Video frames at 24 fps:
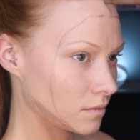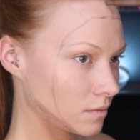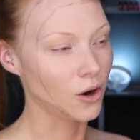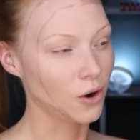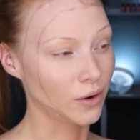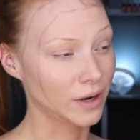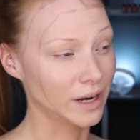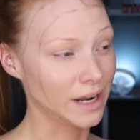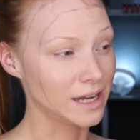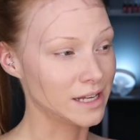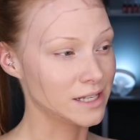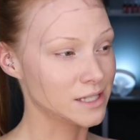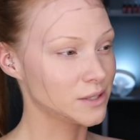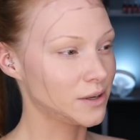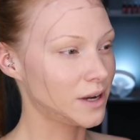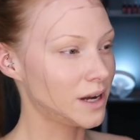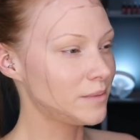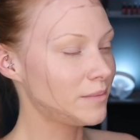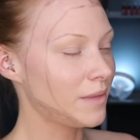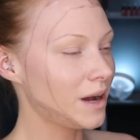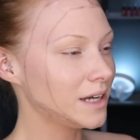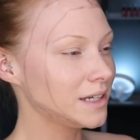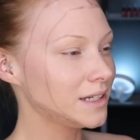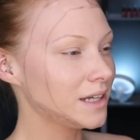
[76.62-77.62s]
Okay, so I
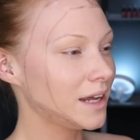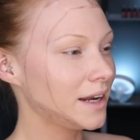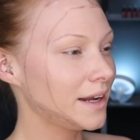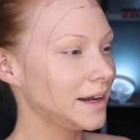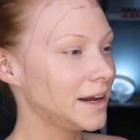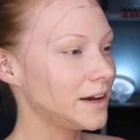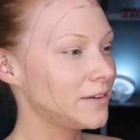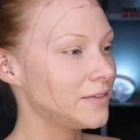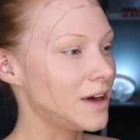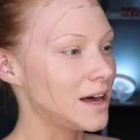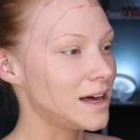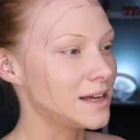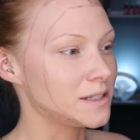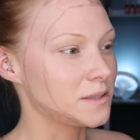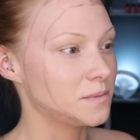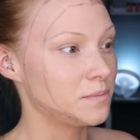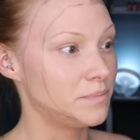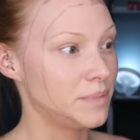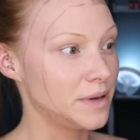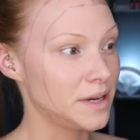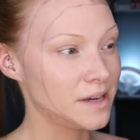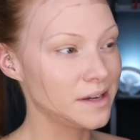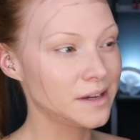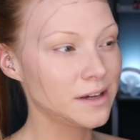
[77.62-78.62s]
might not have as
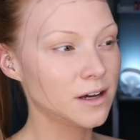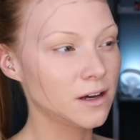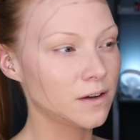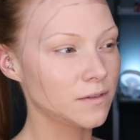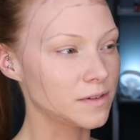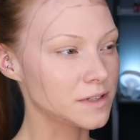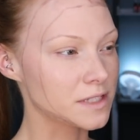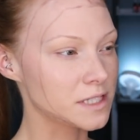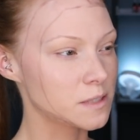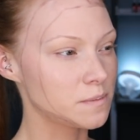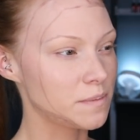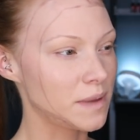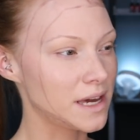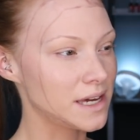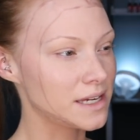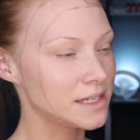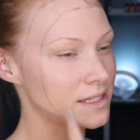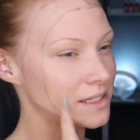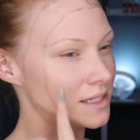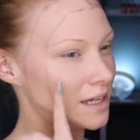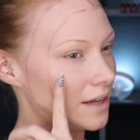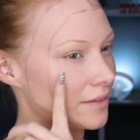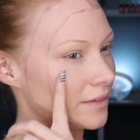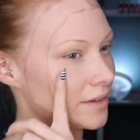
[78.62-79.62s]
big of a
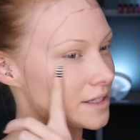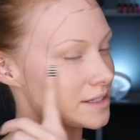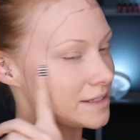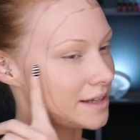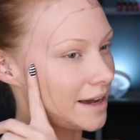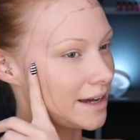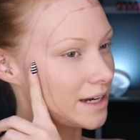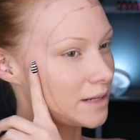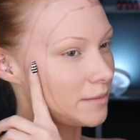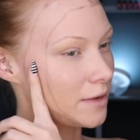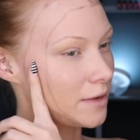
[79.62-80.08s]
space on the side